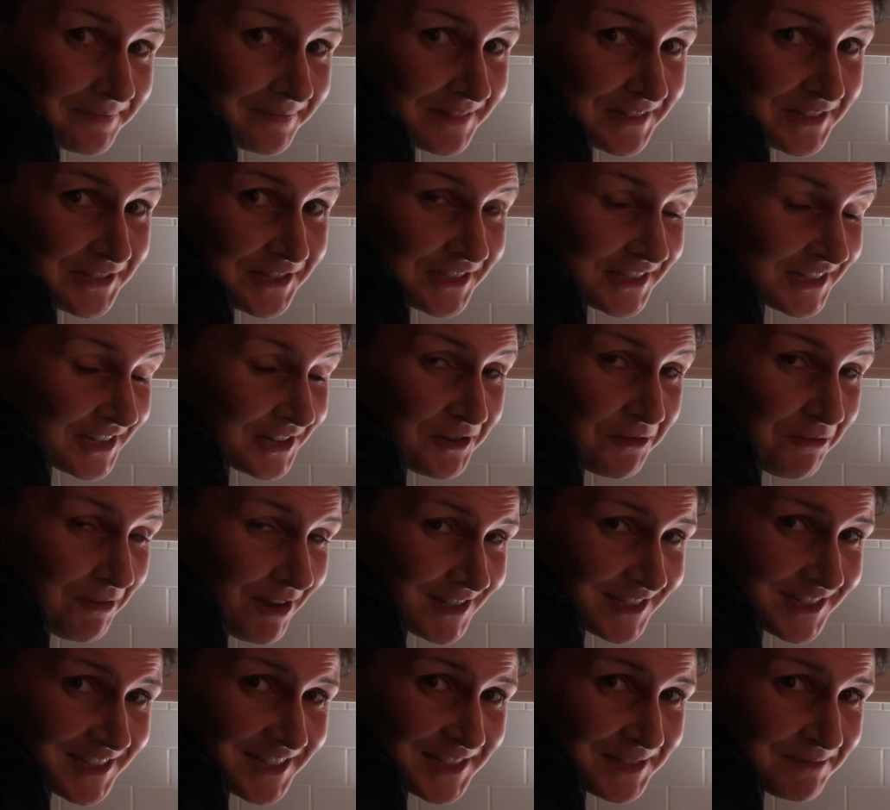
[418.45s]
Just gonna watch
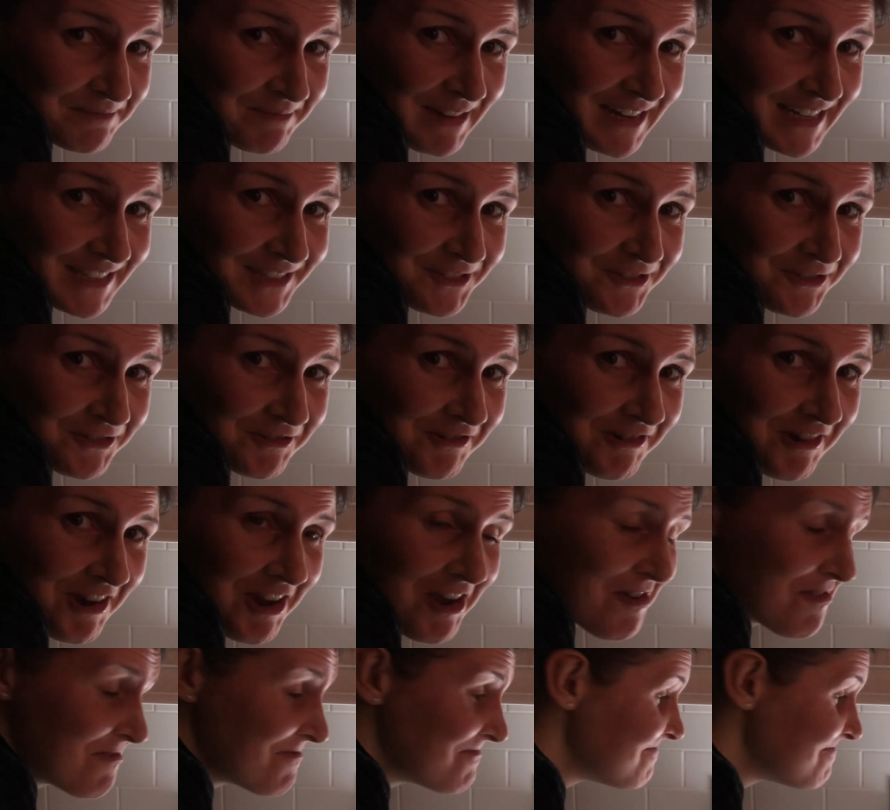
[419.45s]
this basil grow.